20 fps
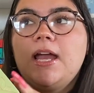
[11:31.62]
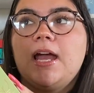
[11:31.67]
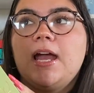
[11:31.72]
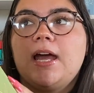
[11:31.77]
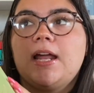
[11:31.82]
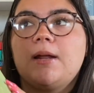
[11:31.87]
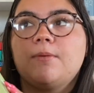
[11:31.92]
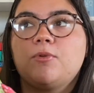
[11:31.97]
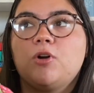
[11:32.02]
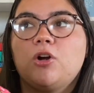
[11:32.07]

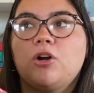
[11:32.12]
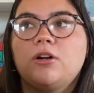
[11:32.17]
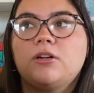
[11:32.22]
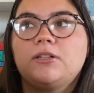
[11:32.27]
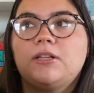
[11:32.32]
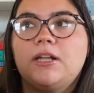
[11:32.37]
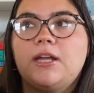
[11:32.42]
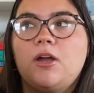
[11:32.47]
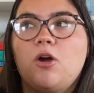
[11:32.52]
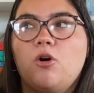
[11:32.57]
and I'm
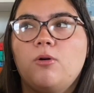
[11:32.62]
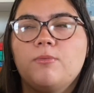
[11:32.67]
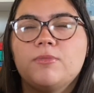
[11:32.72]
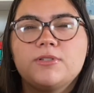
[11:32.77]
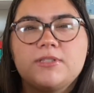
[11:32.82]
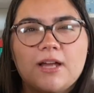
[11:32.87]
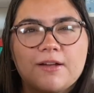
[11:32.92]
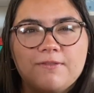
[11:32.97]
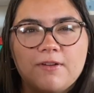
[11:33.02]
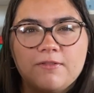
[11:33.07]
currently almost
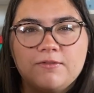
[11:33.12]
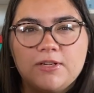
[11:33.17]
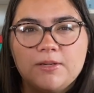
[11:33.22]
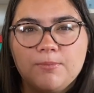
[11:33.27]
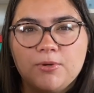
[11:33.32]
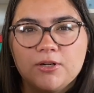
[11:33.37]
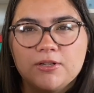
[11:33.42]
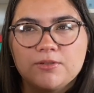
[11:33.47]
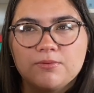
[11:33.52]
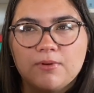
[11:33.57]
at 50
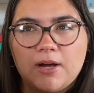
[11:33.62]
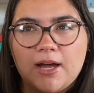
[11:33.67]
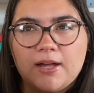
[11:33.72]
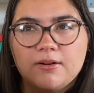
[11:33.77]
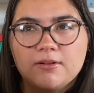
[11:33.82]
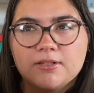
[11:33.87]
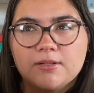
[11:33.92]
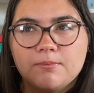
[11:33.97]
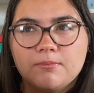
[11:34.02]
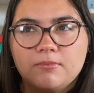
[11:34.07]
books read or
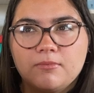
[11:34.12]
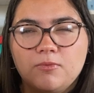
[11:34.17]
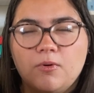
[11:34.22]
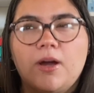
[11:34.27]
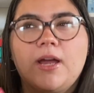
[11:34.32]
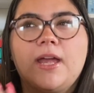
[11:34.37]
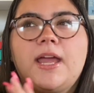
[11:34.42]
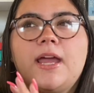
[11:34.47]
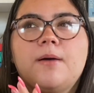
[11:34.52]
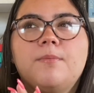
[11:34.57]
something. No, I
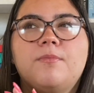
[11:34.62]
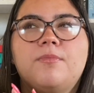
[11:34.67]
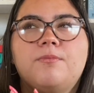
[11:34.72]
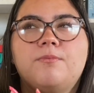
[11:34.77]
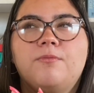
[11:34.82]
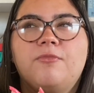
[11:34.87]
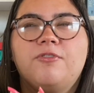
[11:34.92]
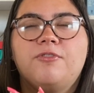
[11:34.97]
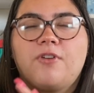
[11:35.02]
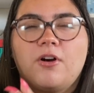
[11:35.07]
am
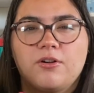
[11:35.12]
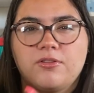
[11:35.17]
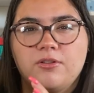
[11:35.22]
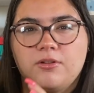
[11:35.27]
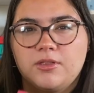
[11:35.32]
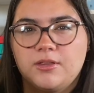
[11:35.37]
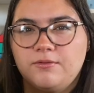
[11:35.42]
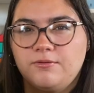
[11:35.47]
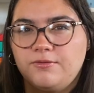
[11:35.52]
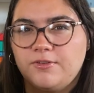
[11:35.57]
farther
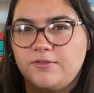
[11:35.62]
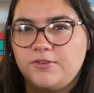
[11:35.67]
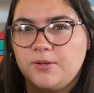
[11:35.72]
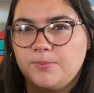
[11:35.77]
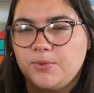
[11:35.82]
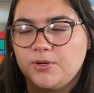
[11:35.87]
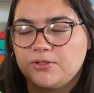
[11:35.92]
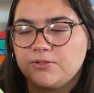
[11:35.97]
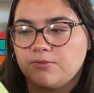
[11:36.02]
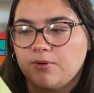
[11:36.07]
than 50
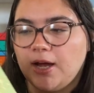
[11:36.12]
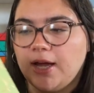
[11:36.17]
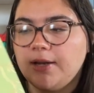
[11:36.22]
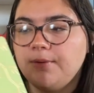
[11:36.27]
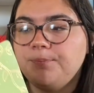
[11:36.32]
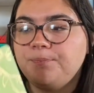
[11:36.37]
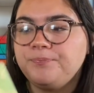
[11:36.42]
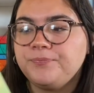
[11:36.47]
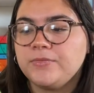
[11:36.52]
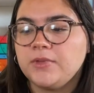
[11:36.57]
books read
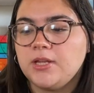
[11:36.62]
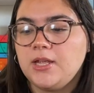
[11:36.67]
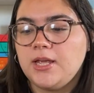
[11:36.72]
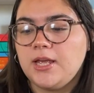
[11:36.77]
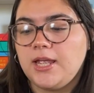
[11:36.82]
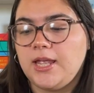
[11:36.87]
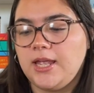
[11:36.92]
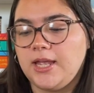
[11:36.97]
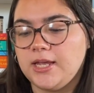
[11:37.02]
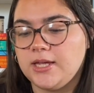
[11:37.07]

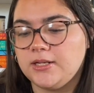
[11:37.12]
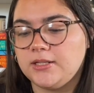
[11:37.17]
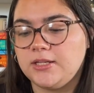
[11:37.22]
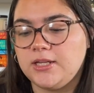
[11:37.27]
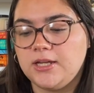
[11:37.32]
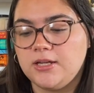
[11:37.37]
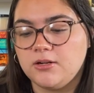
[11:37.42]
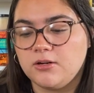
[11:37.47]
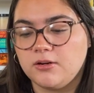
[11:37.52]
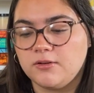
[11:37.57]
in the
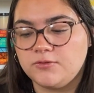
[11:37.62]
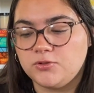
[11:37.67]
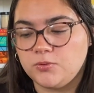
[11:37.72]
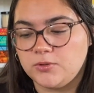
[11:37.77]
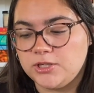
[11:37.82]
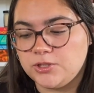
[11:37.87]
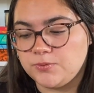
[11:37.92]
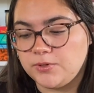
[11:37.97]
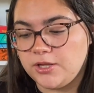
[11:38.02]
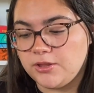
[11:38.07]
year of
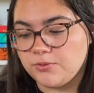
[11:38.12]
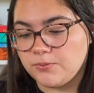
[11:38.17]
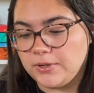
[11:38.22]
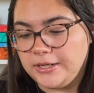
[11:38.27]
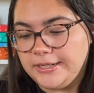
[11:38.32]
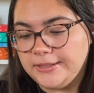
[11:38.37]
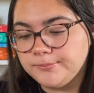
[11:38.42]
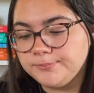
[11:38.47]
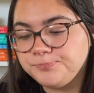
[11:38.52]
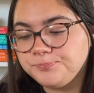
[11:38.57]

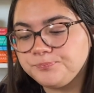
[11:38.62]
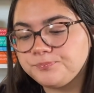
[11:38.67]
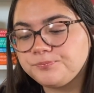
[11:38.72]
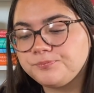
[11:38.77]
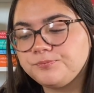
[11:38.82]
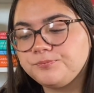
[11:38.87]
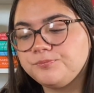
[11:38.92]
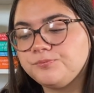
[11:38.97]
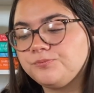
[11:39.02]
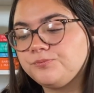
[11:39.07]
2023,
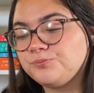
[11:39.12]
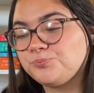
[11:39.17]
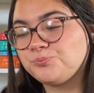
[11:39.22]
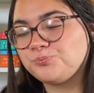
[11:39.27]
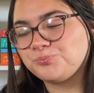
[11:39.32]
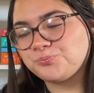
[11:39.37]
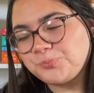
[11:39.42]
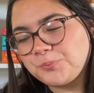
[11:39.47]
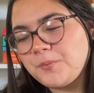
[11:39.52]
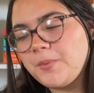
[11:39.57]

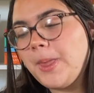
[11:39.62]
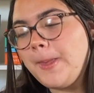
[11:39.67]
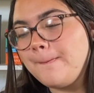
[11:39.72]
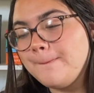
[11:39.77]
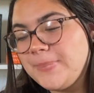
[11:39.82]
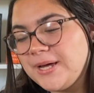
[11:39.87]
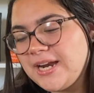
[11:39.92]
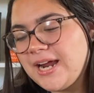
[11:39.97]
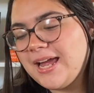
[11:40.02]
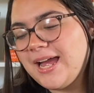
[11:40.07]

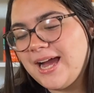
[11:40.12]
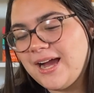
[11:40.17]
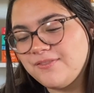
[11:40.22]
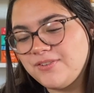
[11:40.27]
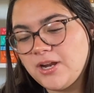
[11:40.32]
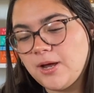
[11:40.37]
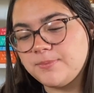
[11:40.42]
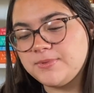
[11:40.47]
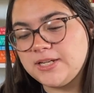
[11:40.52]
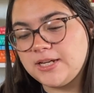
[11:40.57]
but I haven't
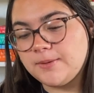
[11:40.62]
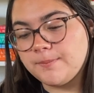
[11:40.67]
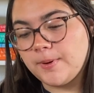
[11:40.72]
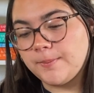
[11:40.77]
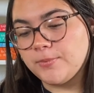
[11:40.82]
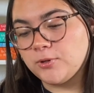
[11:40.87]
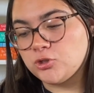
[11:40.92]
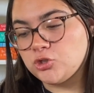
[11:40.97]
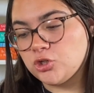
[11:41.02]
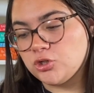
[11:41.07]
updated my
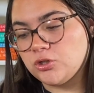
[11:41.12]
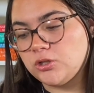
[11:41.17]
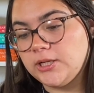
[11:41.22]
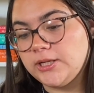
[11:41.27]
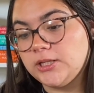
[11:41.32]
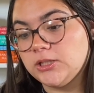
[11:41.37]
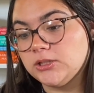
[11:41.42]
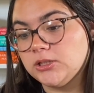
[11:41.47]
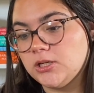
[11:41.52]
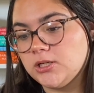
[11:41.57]
book journal in
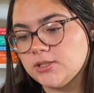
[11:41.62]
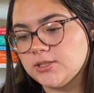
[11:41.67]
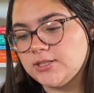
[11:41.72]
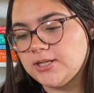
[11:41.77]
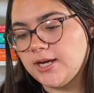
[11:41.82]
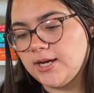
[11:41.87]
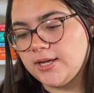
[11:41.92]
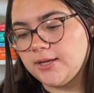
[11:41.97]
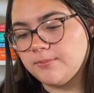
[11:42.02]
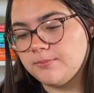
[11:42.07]
a long
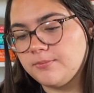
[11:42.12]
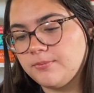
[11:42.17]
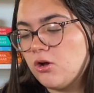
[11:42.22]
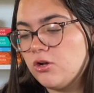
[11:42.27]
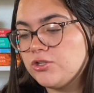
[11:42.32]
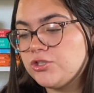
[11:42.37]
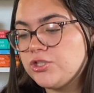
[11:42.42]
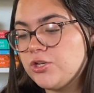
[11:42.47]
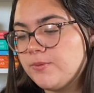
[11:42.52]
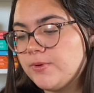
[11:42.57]
time.
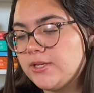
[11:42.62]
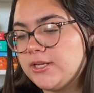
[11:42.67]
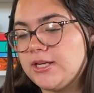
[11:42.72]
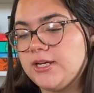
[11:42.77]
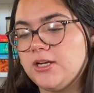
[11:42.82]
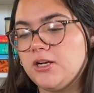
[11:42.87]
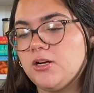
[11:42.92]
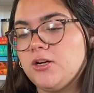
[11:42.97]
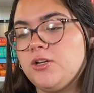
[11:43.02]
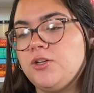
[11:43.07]
Also in
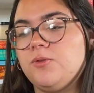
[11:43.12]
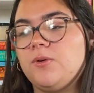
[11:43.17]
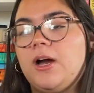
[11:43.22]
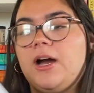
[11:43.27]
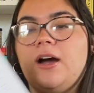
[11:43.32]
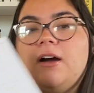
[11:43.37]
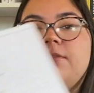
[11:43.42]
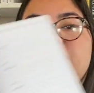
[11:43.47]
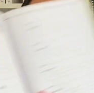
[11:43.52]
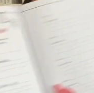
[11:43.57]
here you
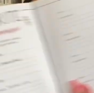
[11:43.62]
have your